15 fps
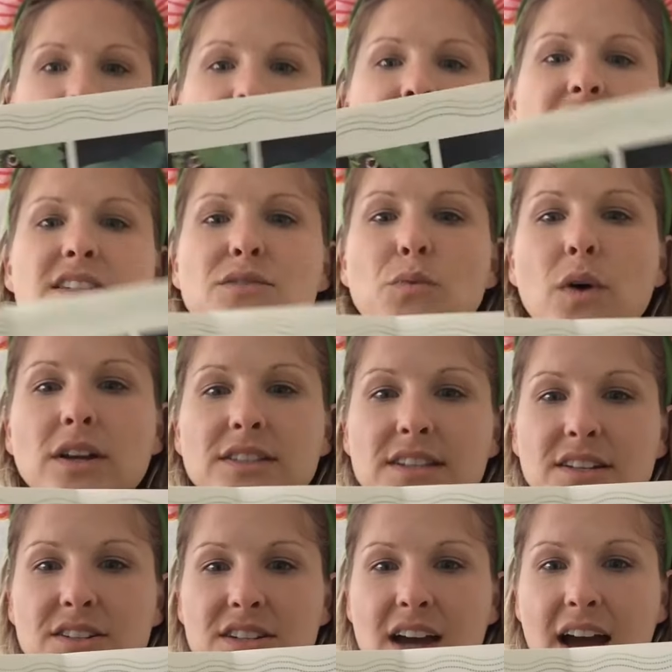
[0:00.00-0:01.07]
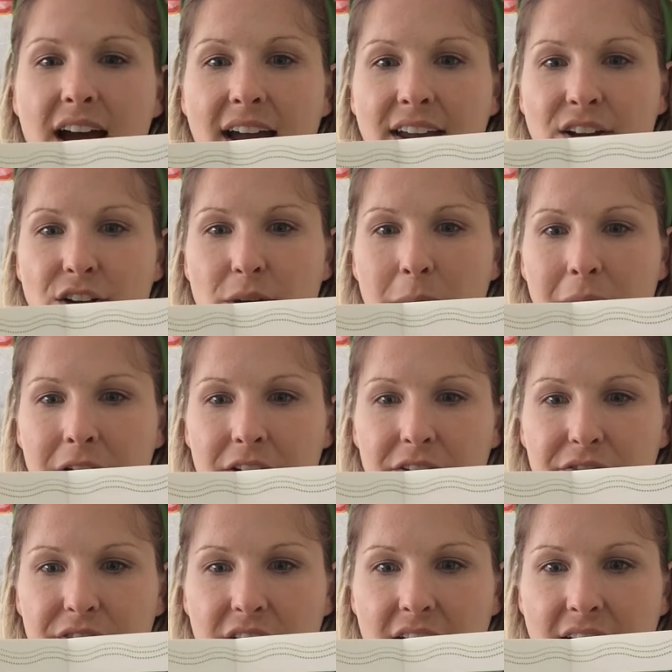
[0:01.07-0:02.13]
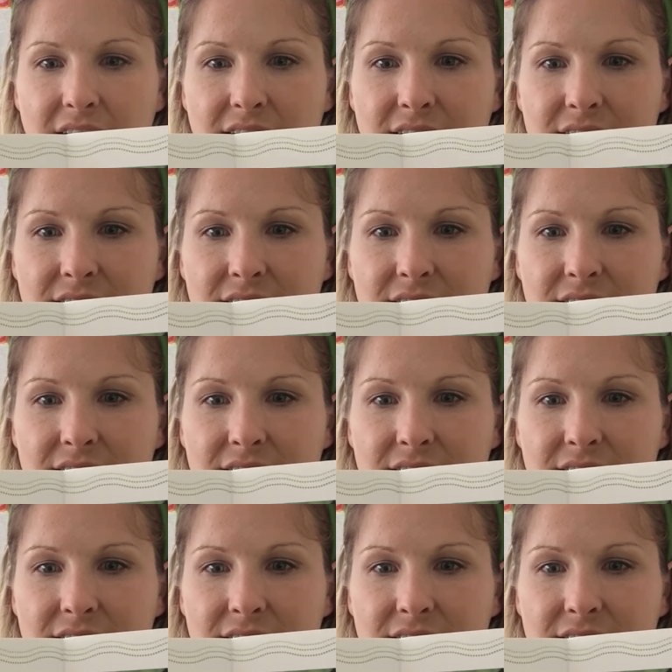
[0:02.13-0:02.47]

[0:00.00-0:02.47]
This one's a tiger butterfly.